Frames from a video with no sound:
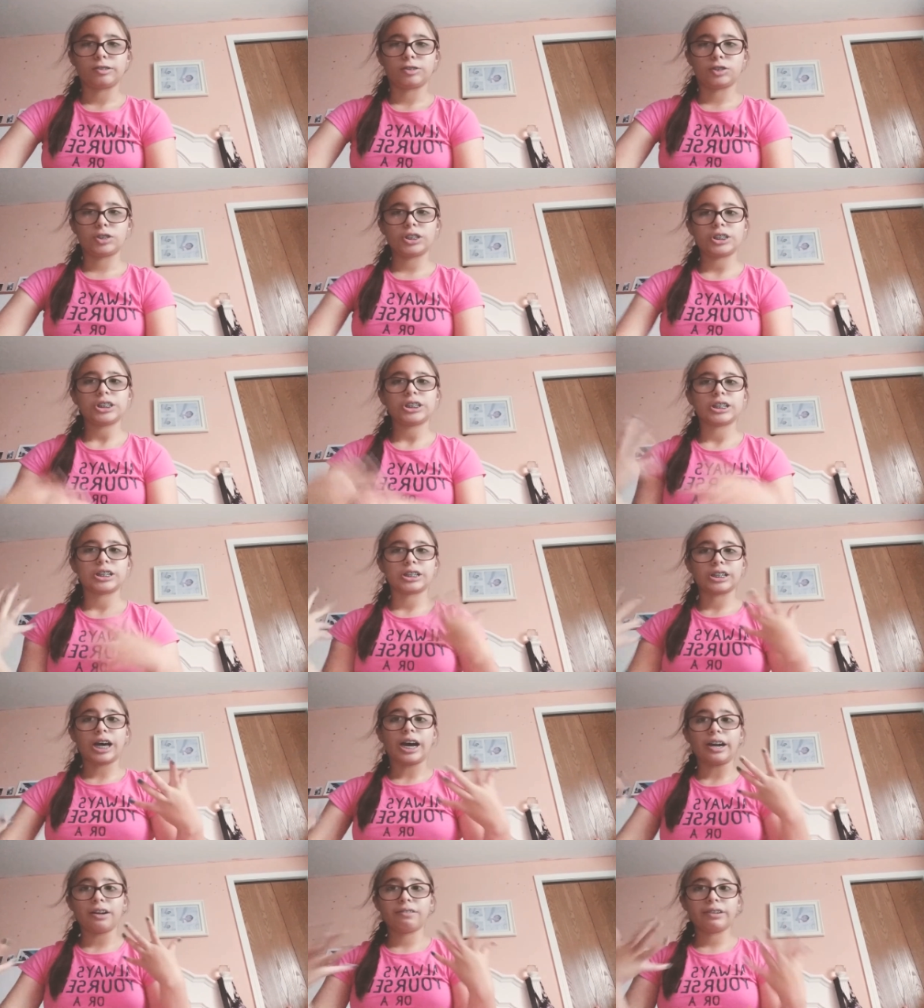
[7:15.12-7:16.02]
just
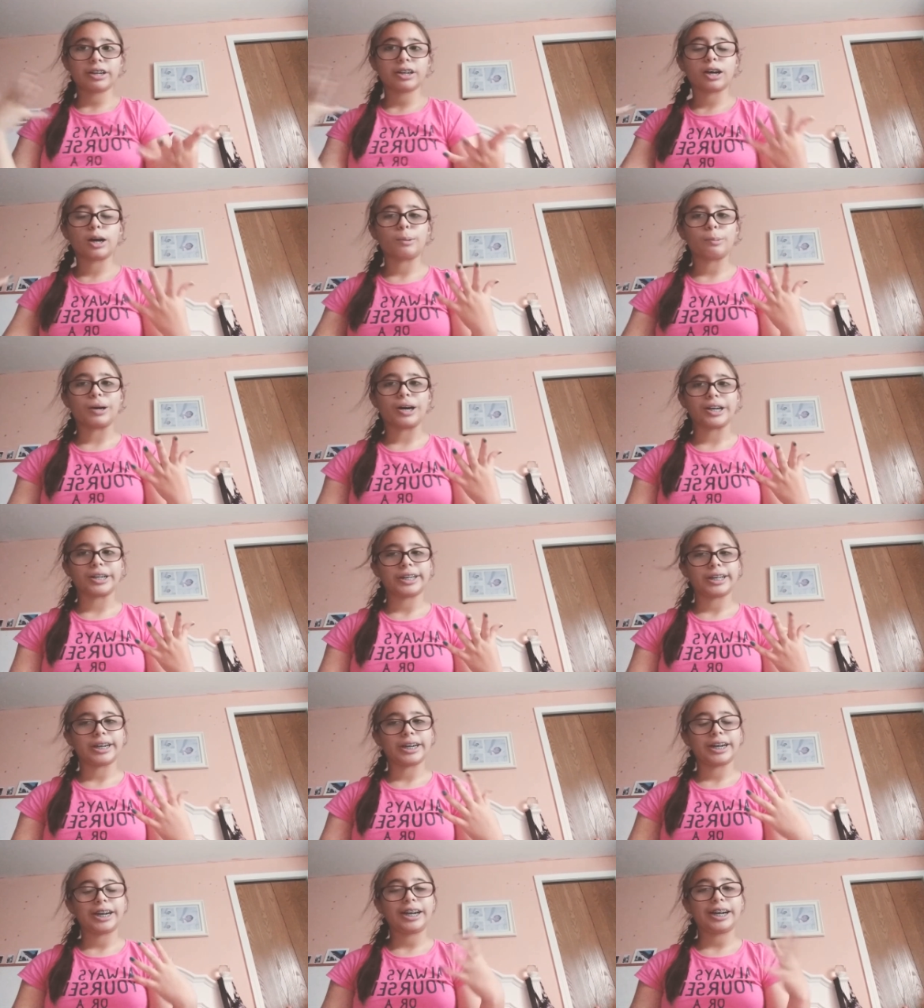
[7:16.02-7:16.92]
thought I would come on
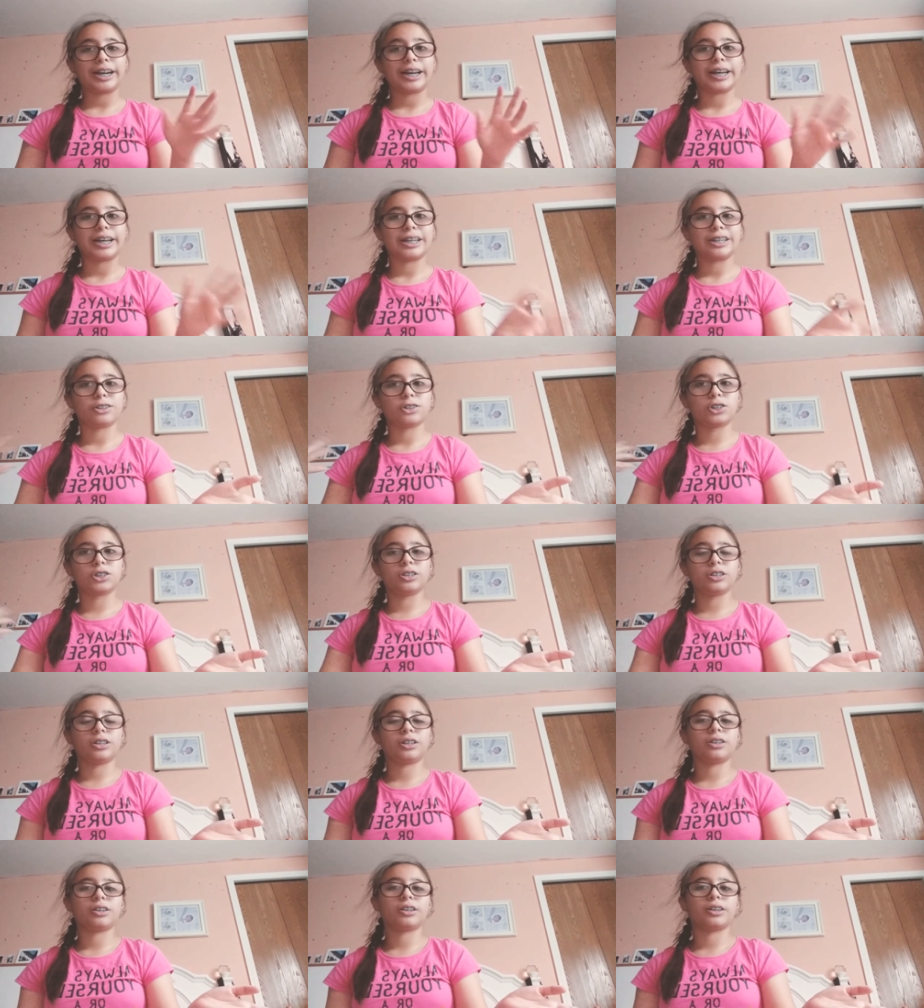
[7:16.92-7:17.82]
here and do
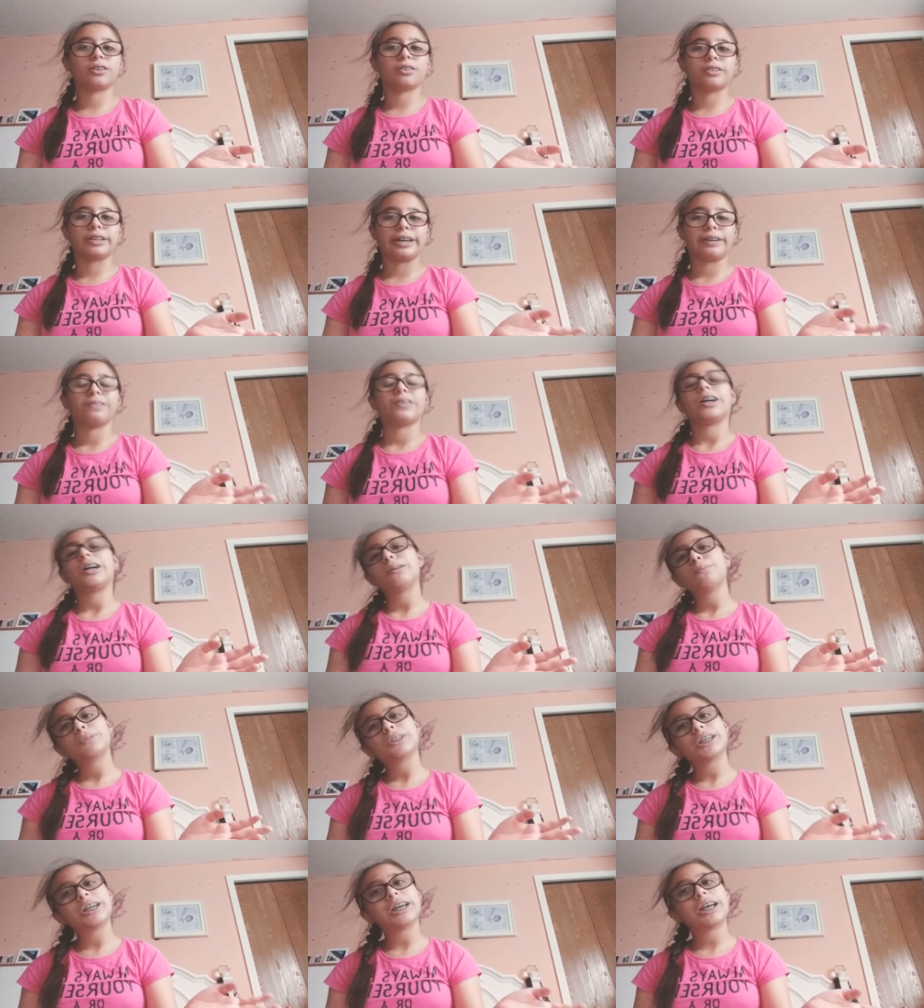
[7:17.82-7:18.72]
a little life
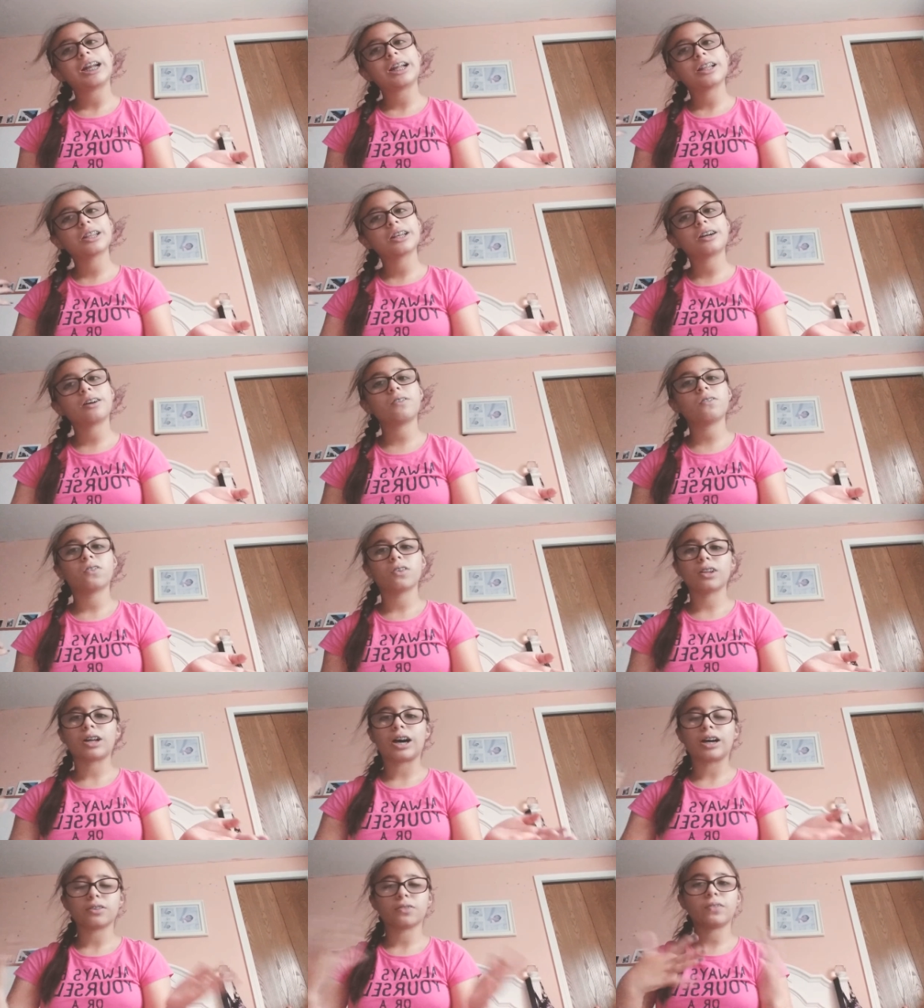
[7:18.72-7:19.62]
update and a little
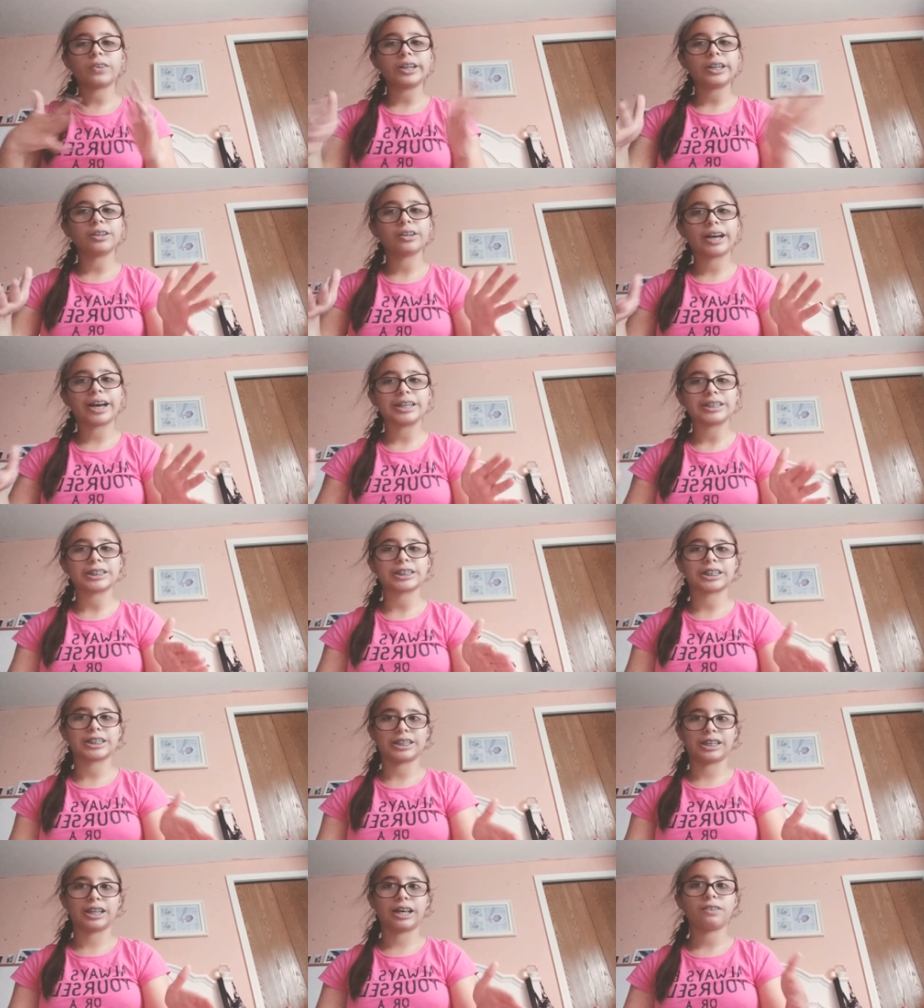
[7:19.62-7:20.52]
vlog for you guys
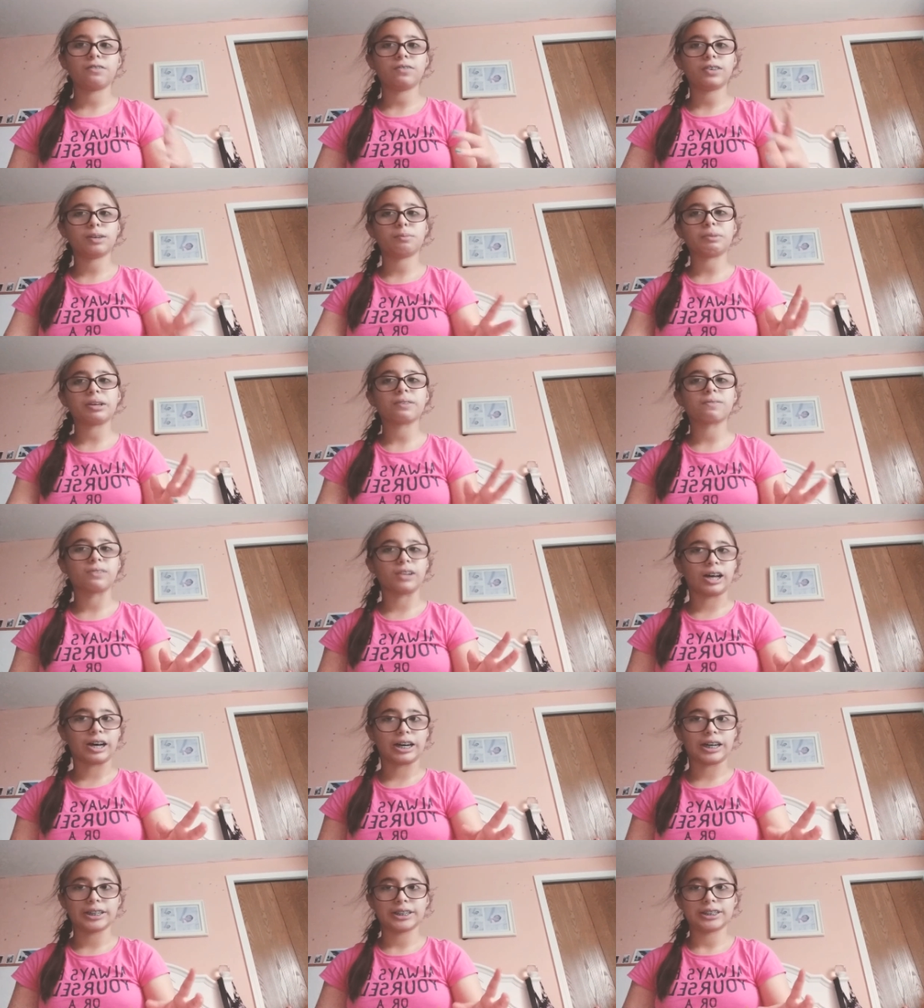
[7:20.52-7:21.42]
because I love filming
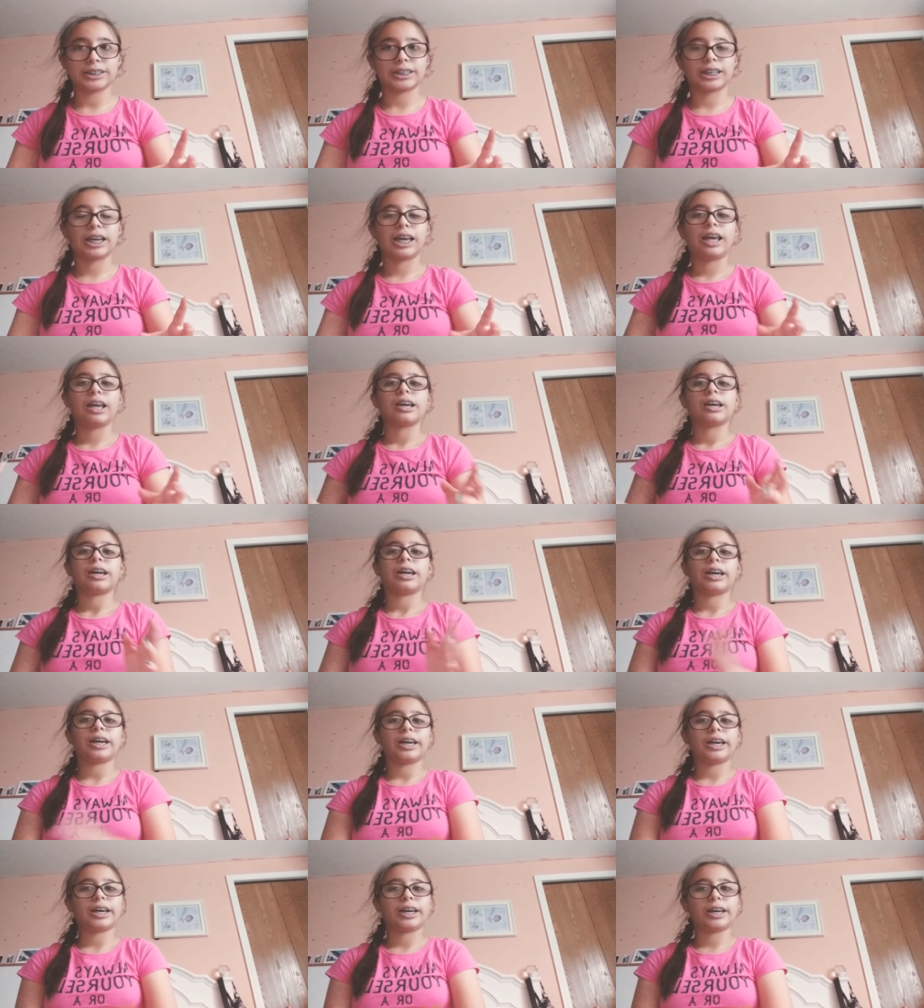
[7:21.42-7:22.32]
vlogs.
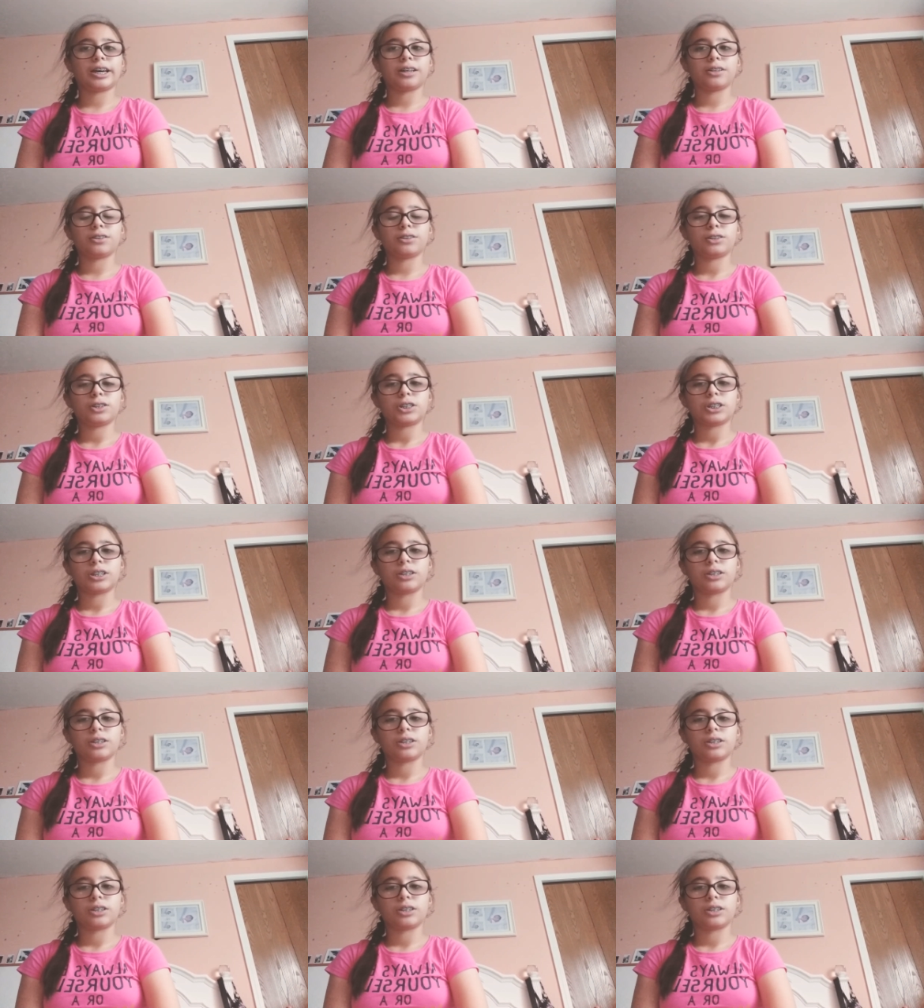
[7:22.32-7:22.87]
And